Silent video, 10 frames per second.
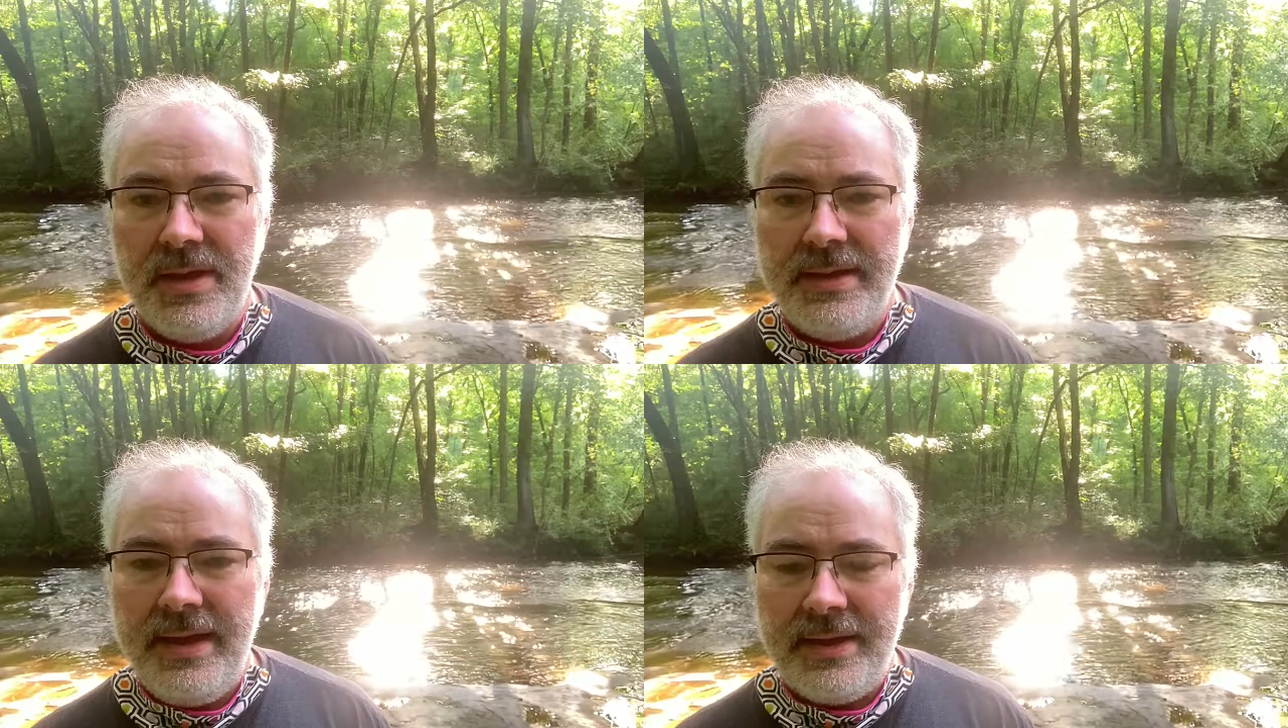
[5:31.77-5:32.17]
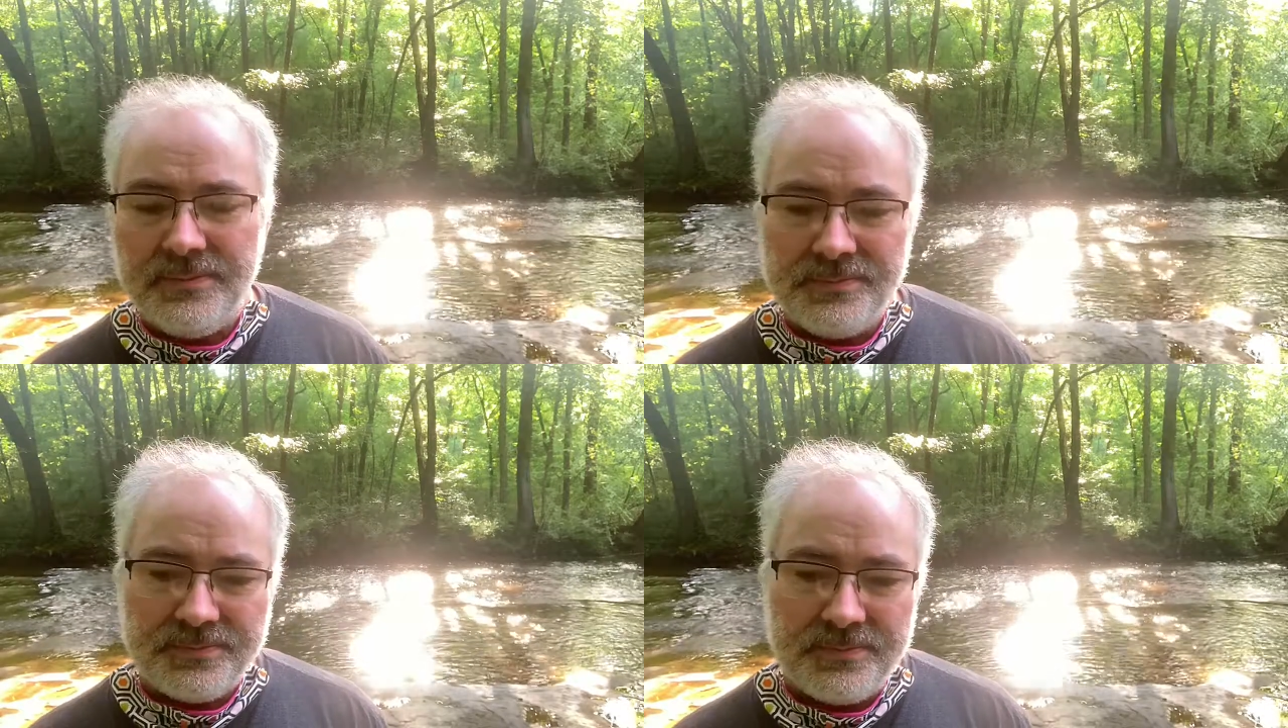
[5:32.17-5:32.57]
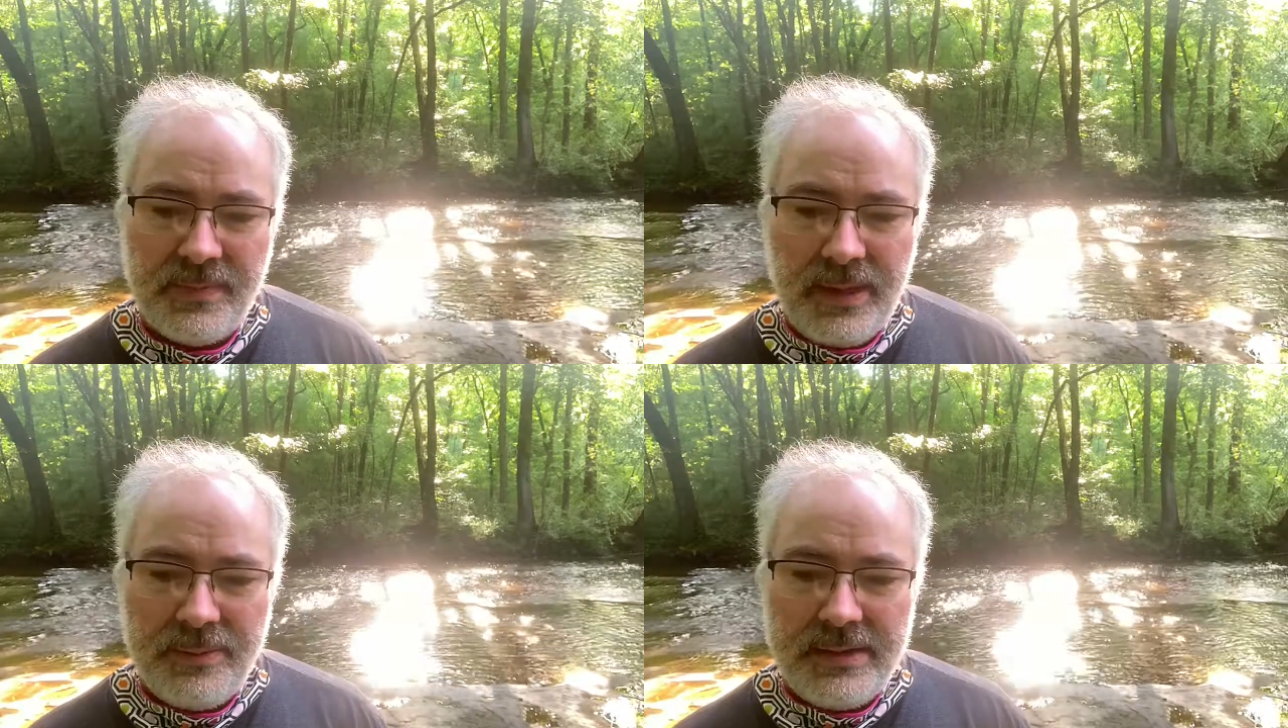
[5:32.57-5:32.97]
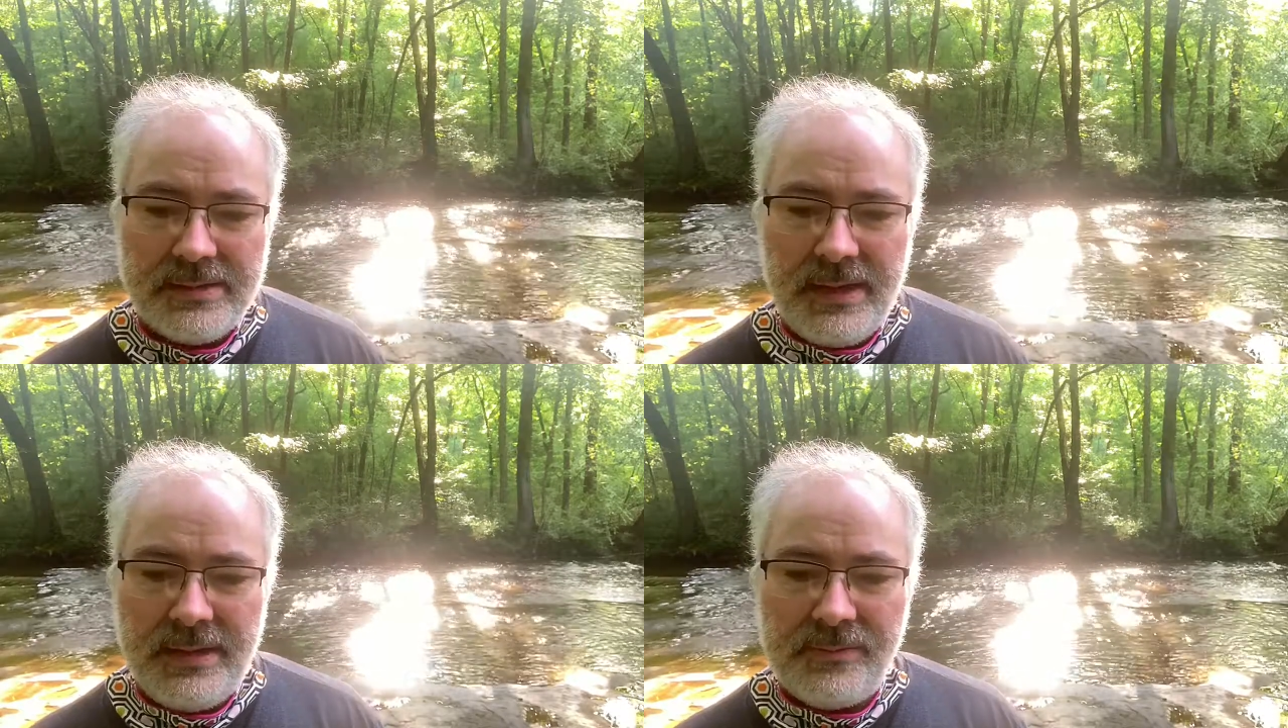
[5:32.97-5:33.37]
Now, that being
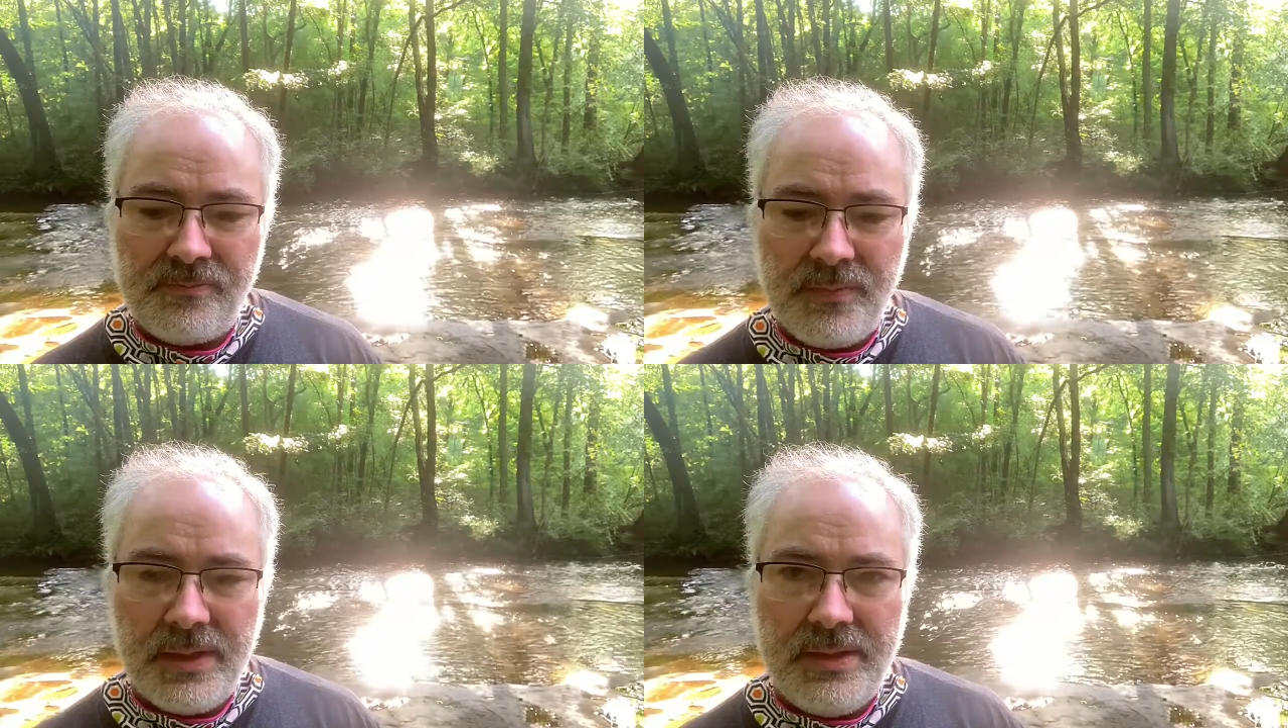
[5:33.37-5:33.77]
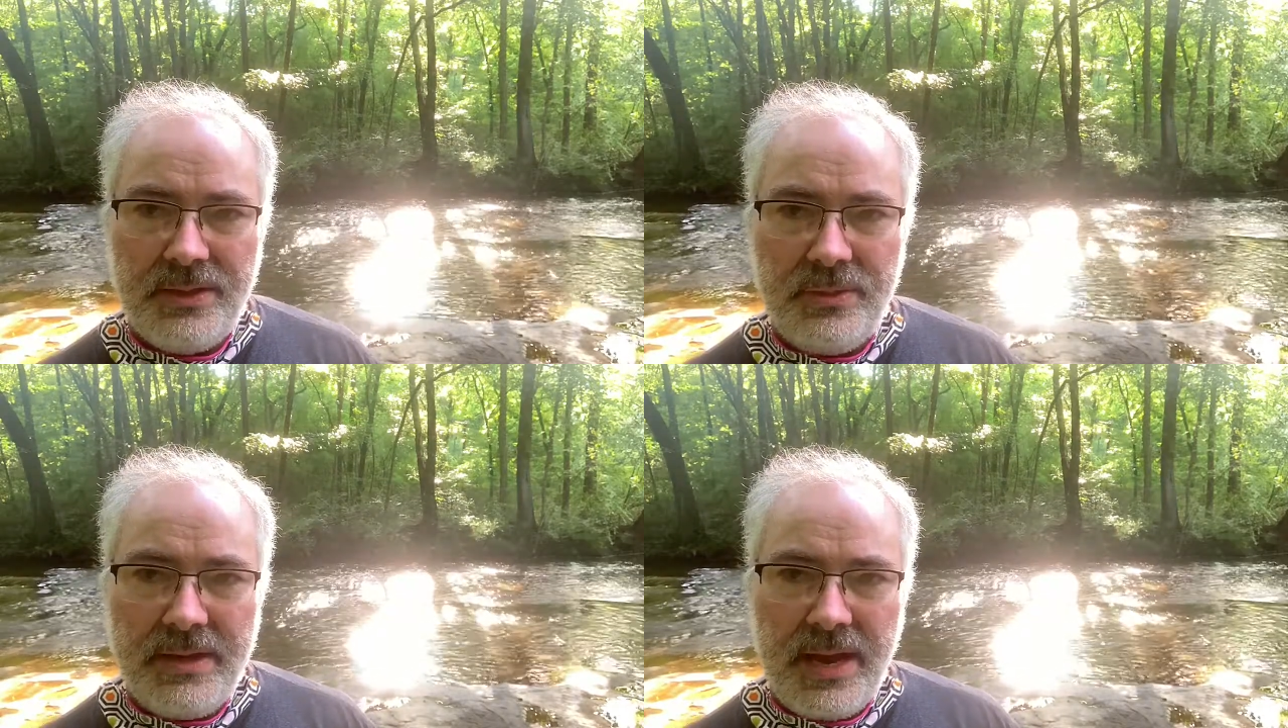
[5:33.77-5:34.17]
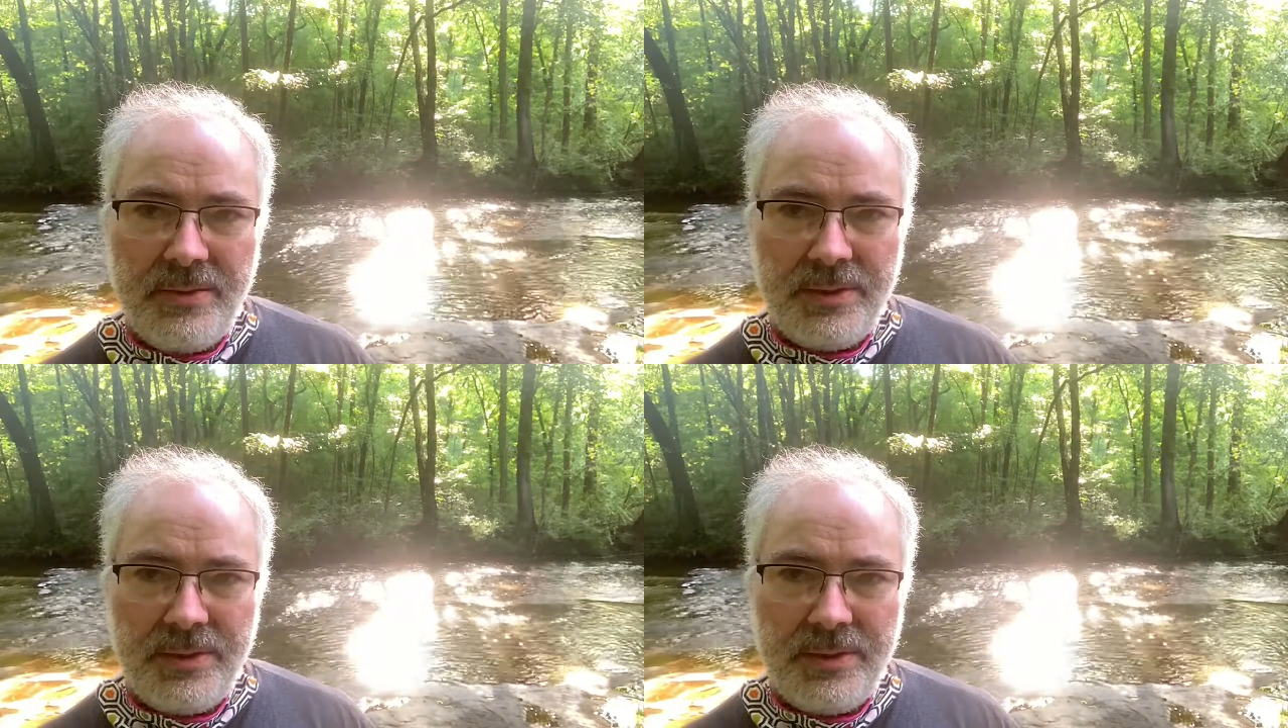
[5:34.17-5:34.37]
said, they do encounter other